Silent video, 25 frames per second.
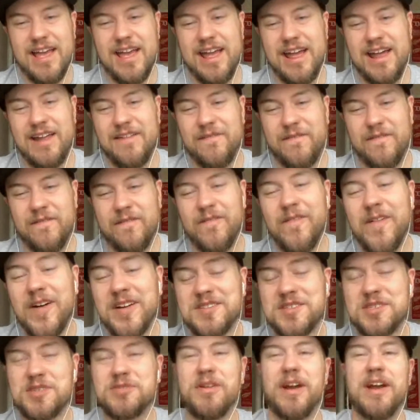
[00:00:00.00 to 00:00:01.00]
And
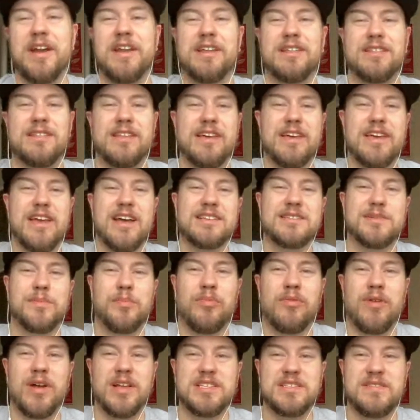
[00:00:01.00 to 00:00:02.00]
frustratingly, as a
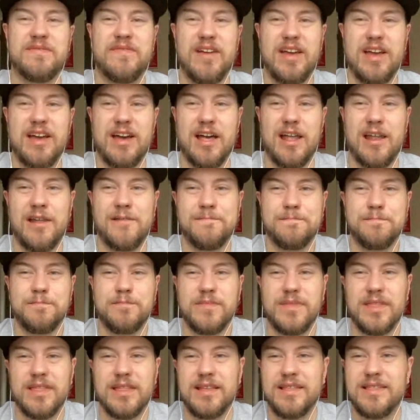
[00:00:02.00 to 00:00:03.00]
Preds fan,
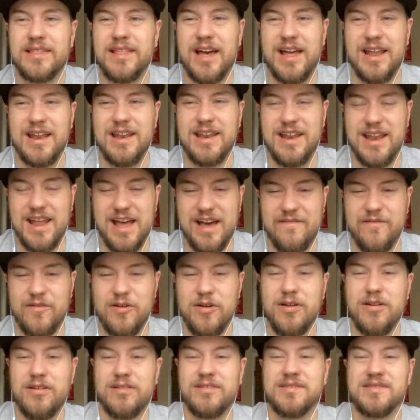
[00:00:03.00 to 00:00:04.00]
that
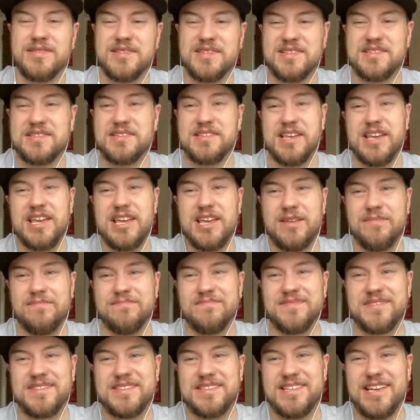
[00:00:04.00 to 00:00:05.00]
never
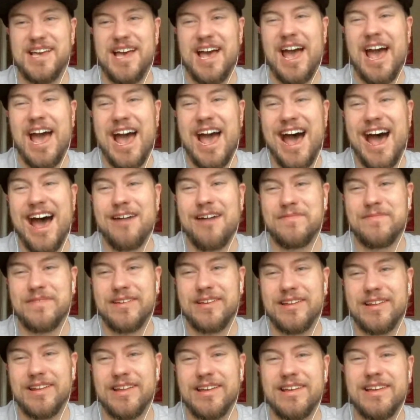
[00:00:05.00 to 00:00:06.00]
seems to
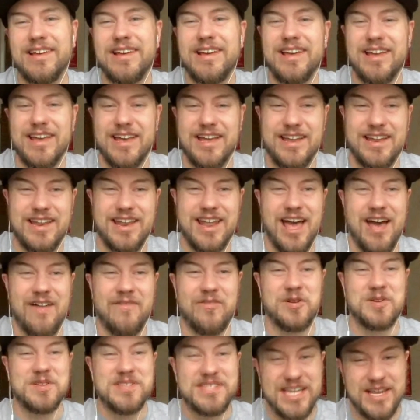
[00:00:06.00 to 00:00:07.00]
happen. It
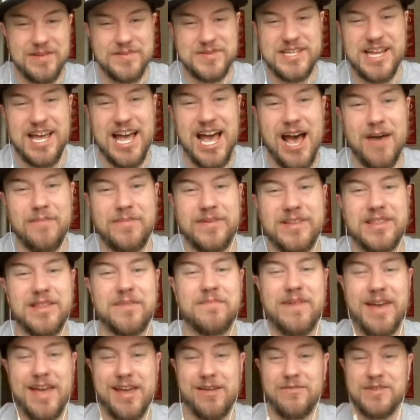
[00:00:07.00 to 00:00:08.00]
never seems to happen. The
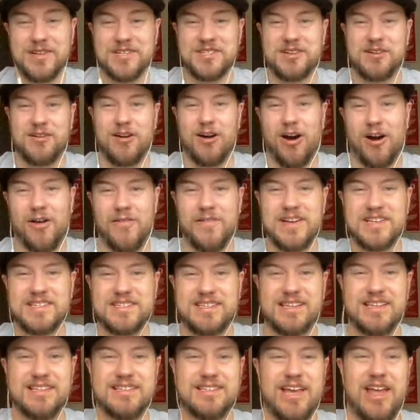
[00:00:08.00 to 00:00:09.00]
Penguins are always
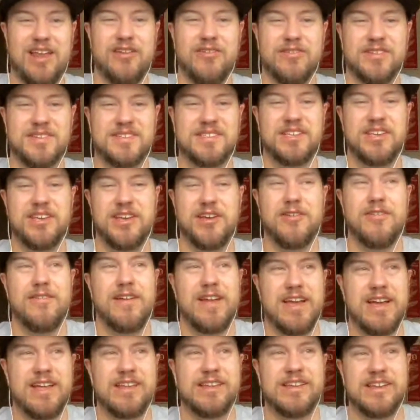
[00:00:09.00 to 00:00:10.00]
contenders year
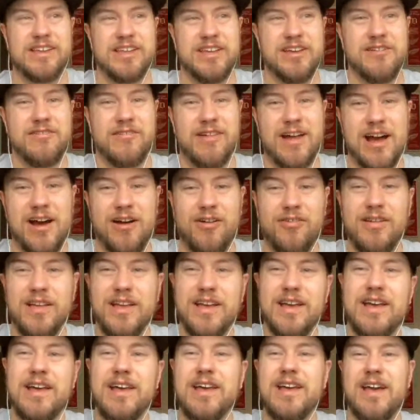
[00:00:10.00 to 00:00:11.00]
in and year out.
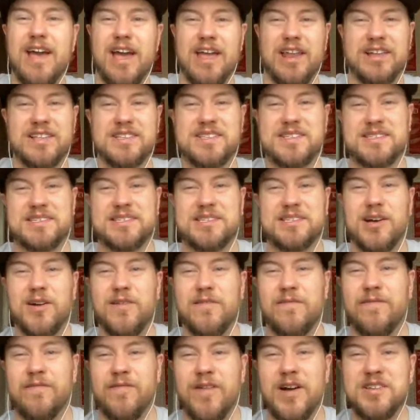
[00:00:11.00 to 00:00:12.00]
And it's
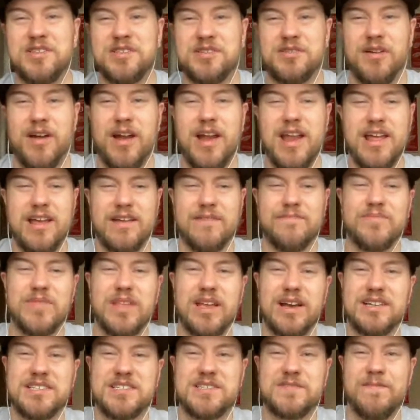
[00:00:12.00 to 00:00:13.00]
so frustrating,
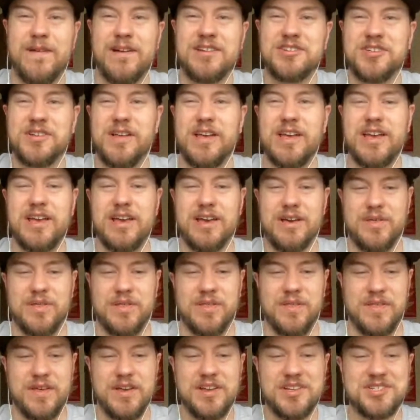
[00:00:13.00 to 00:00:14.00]
especially
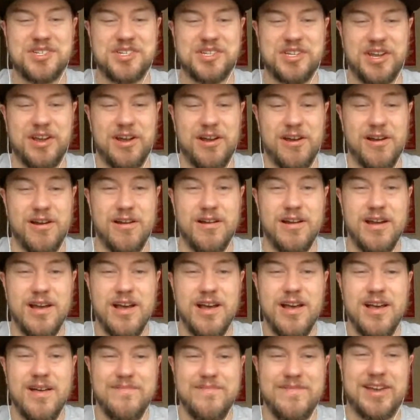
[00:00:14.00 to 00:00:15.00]
this year,
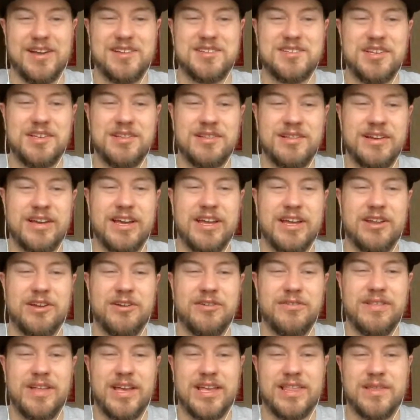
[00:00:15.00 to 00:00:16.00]
because you look at
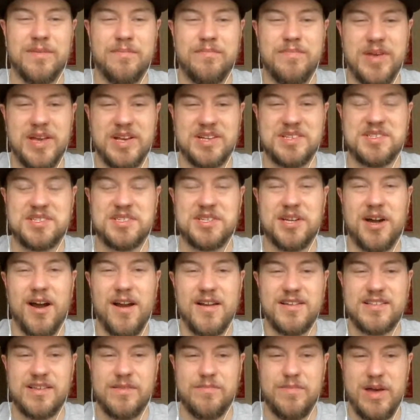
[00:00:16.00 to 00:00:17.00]
who like the big
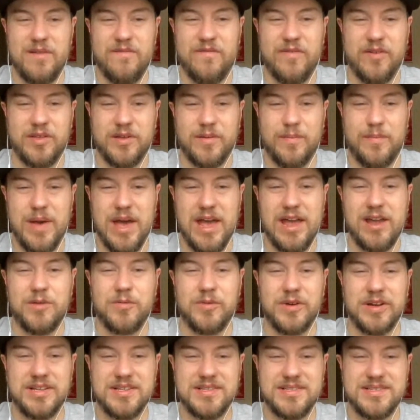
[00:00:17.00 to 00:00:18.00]
stars have been for the
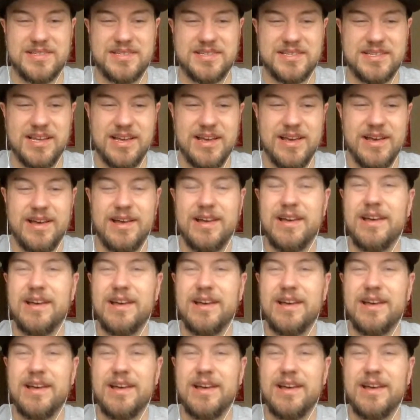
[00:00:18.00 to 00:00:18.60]
Penguins.